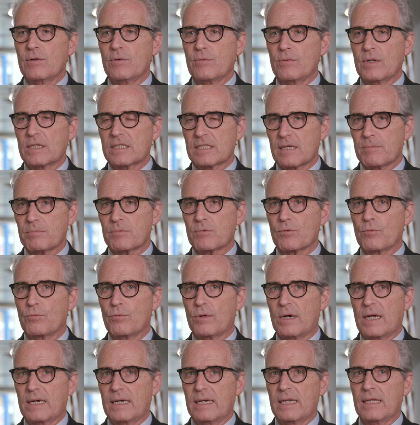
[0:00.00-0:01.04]
receptor
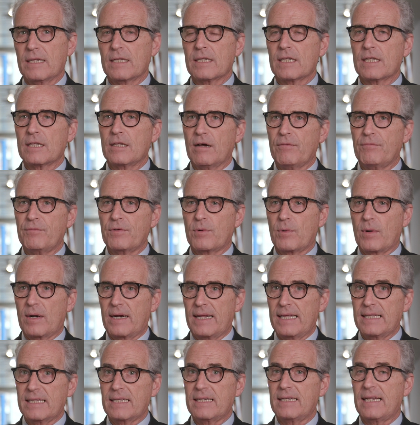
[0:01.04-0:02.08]
one Duffy
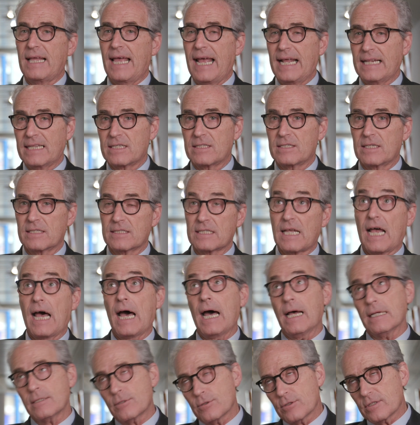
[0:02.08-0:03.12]
related
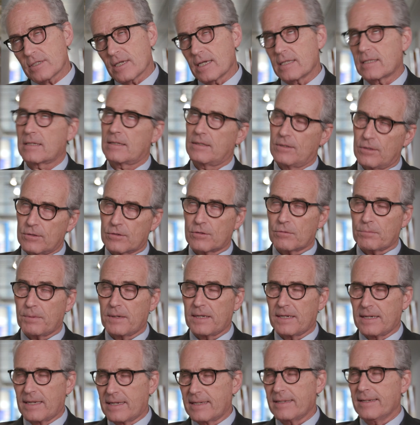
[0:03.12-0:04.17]
antigen associated
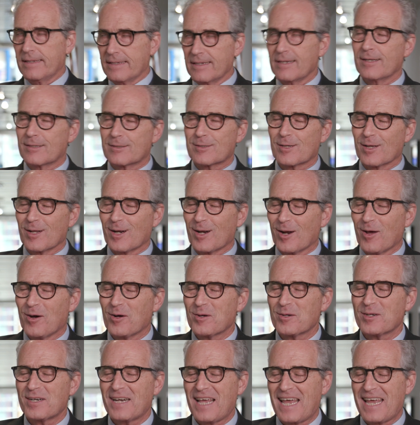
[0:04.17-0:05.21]
neutropenia. It's a
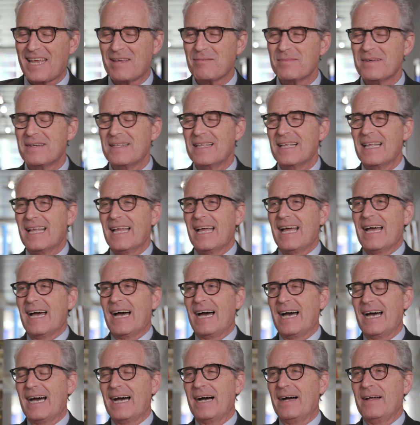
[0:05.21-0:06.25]
long name.
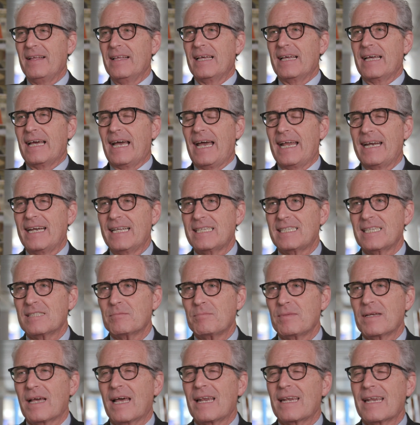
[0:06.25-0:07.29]
Uh, and this is
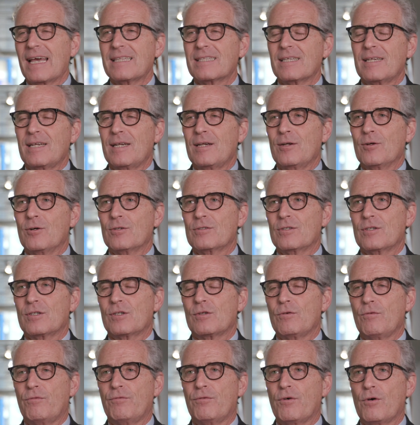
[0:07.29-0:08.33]
being highlighted in order
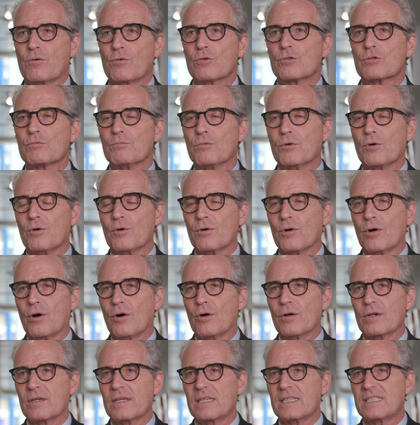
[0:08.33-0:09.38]
to focus more
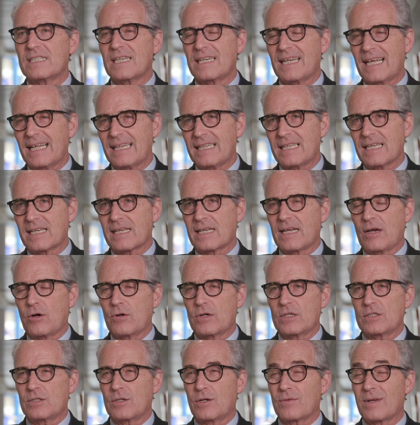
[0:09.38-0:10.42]
on the genetic
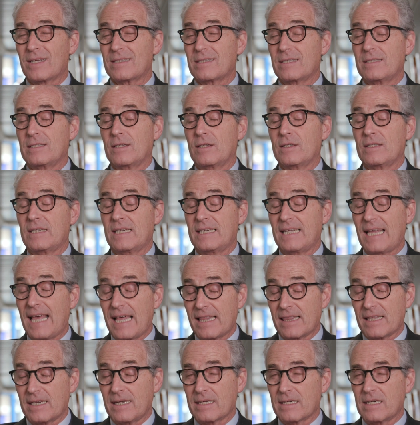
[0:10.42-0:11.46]
origin rather than the
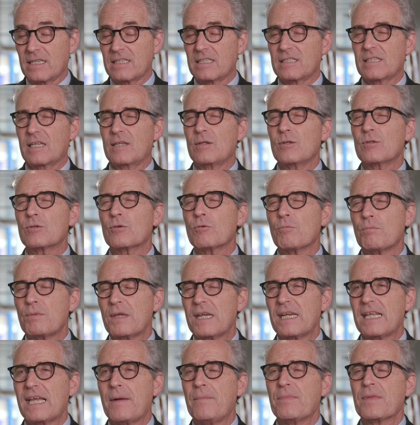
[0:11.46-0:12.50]
ethnic. This is a
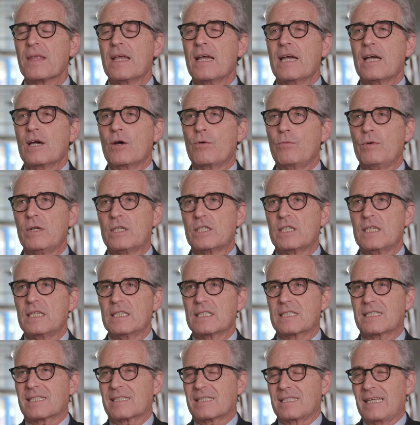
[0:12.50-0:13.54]
neutropenia which
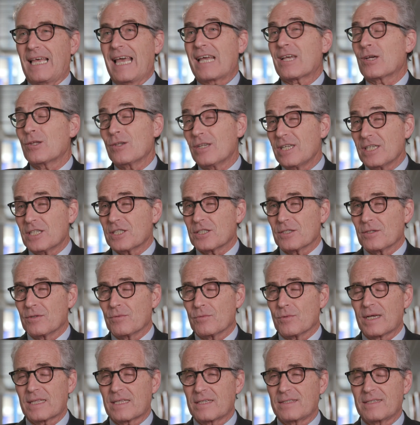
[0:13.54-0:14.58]
is a
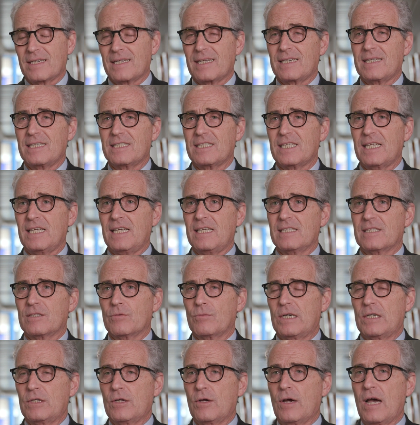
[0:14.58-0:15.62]
condition rather than a disease,
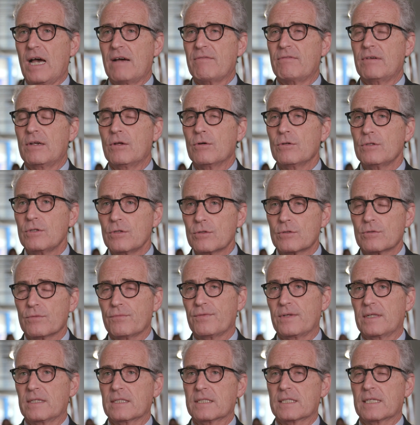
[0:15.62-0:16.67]
when you have low
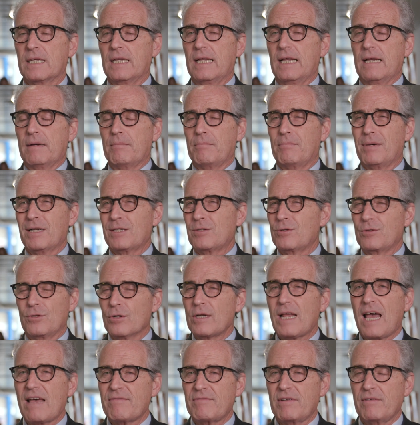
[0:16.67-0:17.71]
neutrophils but you
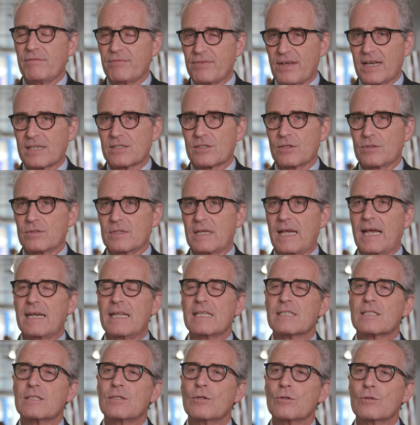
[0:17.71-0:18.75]
don't have infection, and
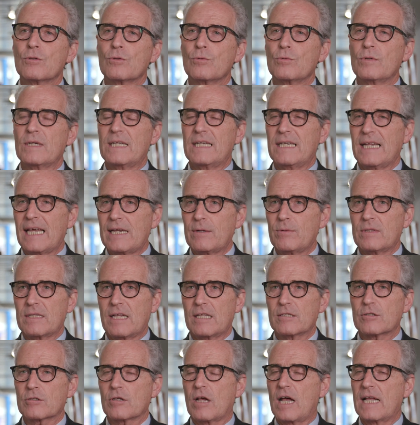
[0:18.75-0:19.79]
it's due to
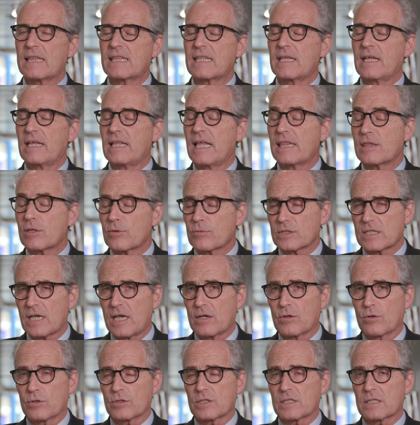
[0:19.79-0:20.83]
inheritance at the
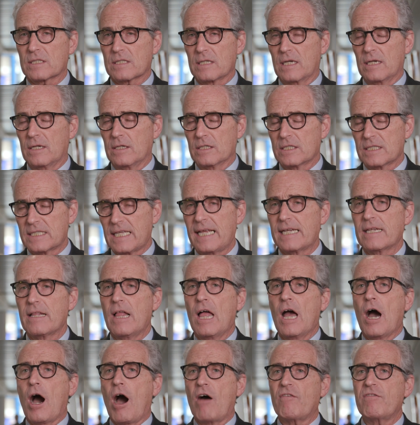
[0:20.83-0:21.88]
heterozygous uh, state
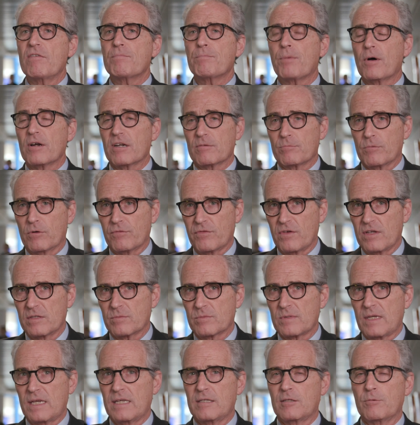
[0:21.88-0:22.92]
of a
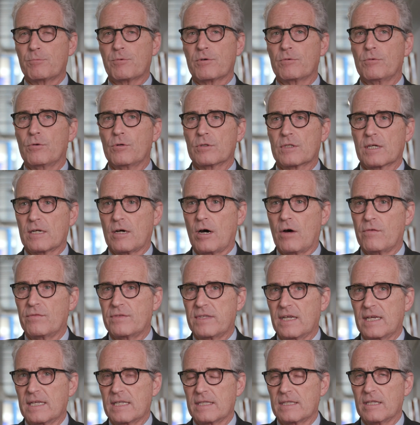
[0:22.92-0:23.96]
polymorphism in the promoter of
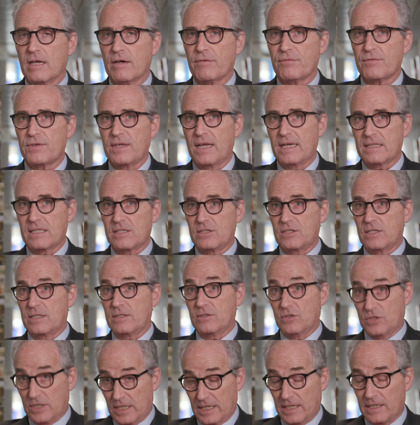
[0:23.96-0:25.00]
the Duffy
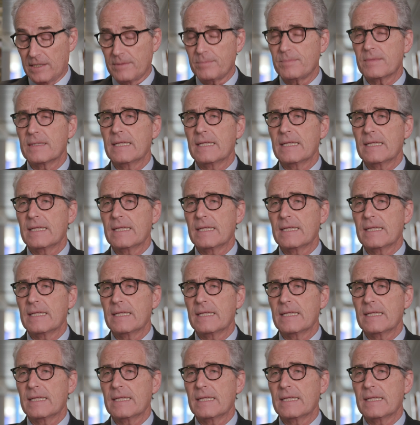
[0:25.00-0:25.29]
antigen gene.